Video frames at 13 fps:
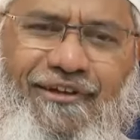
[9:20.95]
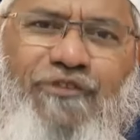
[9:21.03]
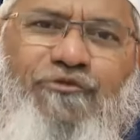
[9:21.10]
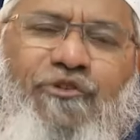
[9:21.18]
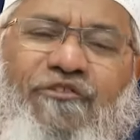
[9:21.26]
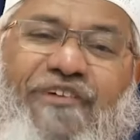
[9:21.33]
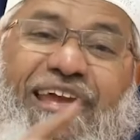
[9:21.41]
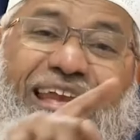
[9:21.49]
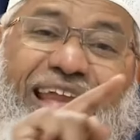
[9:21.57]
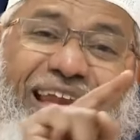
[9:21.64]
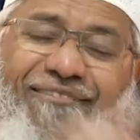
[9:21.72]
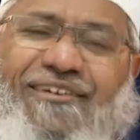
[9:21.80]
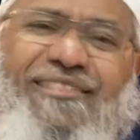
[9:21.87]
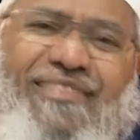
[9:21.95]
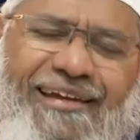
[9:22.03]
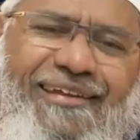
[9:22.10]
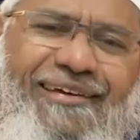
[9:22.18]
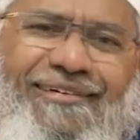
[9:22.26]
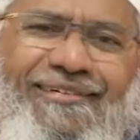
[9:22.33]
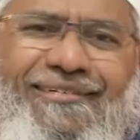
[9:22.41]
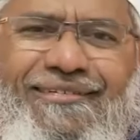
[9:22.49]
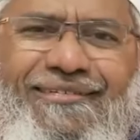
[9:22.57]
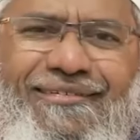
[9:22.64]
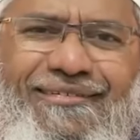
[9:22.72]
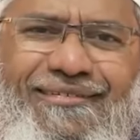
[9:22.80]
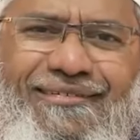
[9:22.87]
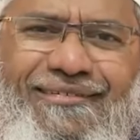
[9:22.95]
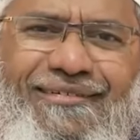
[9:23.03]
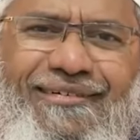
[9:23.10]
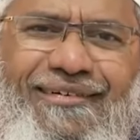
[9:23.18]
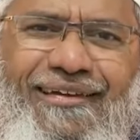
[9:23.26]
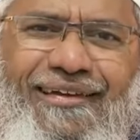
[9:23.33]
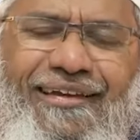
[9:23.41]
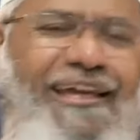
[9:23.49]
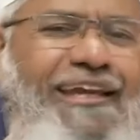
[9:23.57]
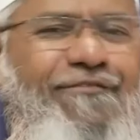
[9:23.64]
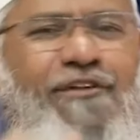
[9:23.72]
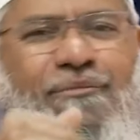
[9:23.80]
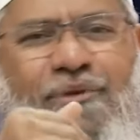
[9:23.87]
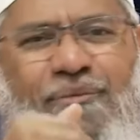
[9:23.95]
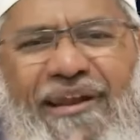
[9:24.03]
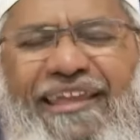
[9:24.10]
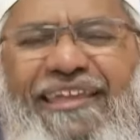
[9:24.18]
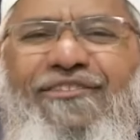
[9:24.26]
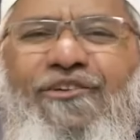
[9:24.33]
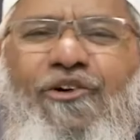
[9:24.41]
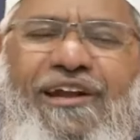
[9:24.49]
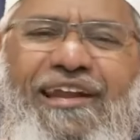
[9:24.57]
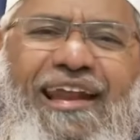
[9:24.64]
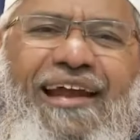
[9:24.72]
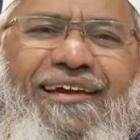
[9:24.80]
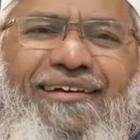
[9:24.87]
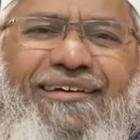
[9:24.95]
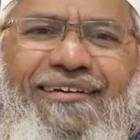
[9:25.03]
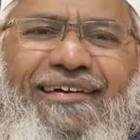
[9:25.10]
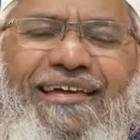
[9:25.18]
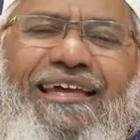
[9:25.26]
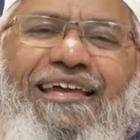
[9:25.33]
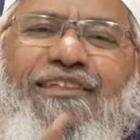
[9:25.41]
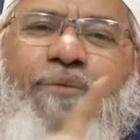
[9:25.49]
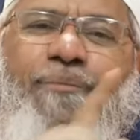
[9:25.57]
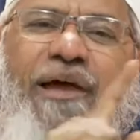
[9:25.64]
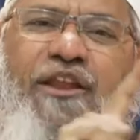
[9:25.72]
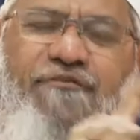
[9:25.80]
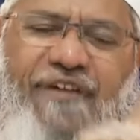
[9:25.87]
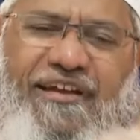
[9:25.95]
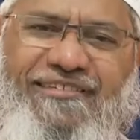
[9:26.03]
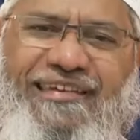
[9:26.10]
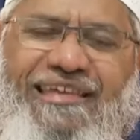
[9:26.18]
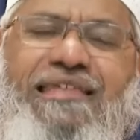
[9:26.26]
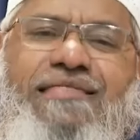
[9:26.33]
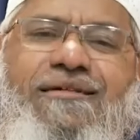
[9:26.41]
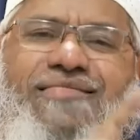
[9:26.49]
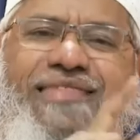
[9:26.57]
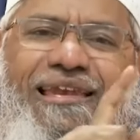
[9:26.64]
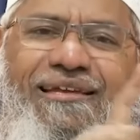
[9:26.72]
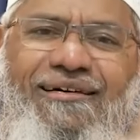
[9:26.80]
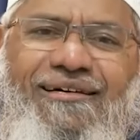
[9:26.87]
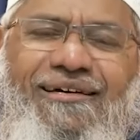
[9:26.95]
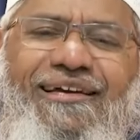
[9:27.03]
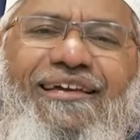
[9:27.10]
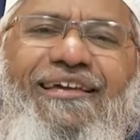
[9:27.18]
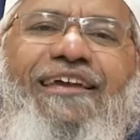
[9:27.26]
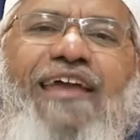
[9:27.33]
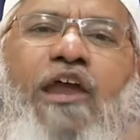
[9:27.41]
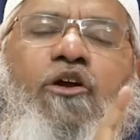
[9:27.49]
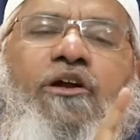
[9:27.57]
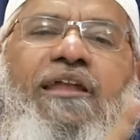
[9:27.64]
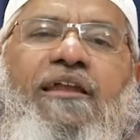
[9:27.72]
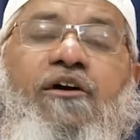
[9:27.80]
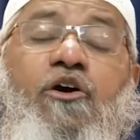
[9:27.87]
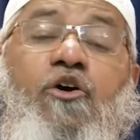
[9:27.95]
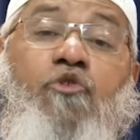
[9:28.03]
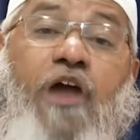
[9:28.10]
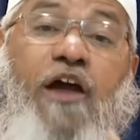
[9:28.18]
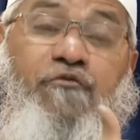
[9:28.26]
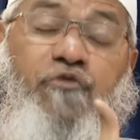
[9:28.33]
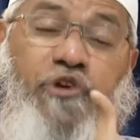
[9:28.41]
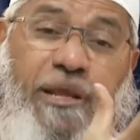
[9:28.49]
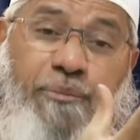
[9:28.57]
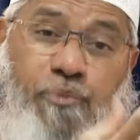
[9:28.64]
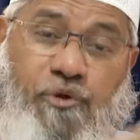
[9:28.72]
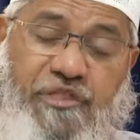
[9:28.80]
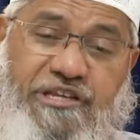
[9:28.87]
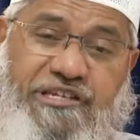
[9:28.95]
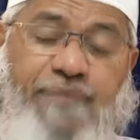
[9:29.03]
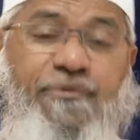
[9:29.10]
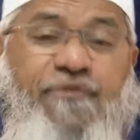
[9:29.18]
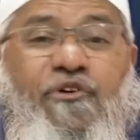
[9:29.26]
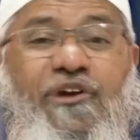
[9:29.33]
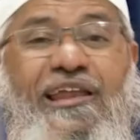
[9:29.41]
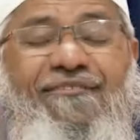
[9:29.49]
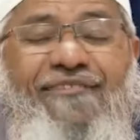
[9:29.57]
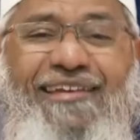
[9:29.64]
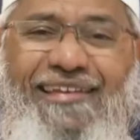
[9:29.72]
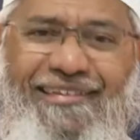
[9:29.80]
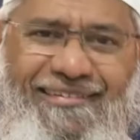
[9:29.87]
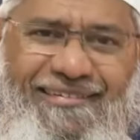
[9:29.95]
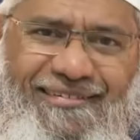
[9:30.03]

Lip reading: So if he delivers it, it will be breaking the contract. He's a manufacturer, he's a seller, he cannot deliver. You have to take possession before delivering.